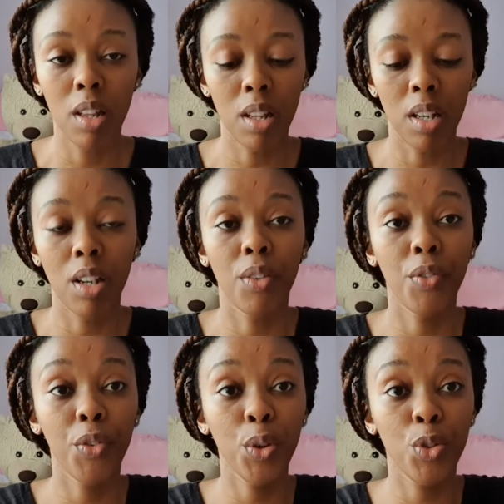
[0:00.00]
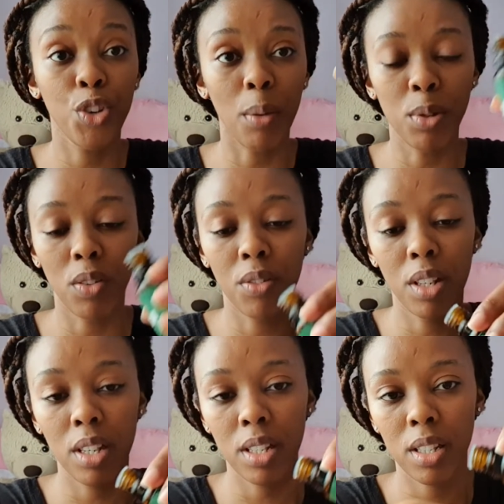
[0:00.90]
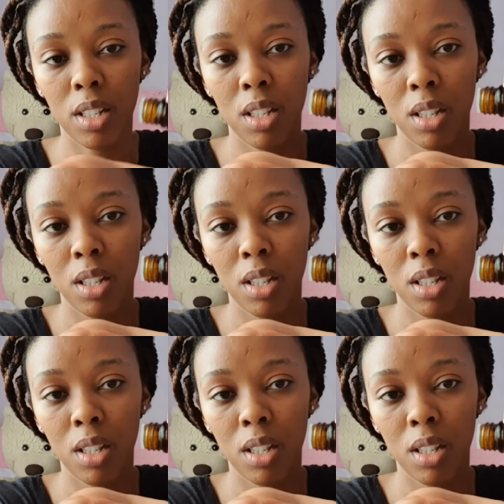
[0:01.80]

And then a few drops of this.